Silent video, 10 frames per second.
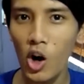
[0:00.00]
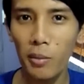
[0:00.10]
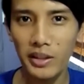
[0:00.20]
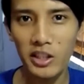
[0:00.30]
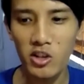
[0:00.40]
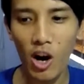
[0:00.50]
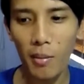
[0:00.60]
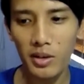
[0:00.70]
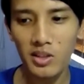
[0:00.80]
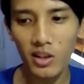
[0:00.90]
comedy
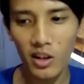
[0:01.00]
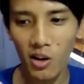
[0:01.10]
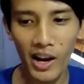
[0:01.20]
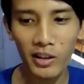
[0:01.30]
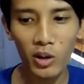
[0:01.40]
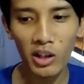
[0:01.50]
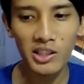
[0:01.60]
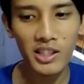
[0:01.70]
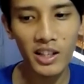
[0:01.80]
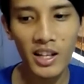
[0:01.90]
drama starring Ryan
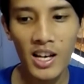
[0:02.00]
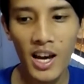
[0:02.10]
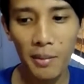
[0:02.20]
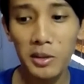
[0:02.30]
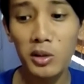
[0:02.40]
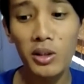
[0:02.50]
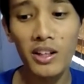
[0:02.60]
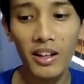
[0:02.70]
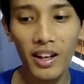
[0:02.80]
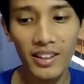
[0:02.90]
Gosling, Emma
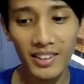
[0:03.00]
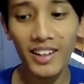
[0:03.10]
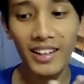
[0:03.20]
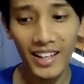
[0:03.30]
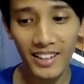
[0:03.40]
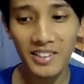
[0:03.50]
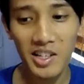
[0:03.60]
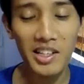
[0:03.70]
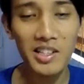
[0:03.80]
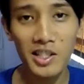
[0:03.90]
Stone, and again,
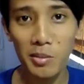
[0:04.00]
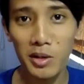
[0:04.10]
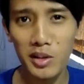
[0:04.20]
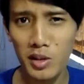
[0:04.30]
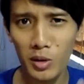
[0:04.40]
J.K. Simmons.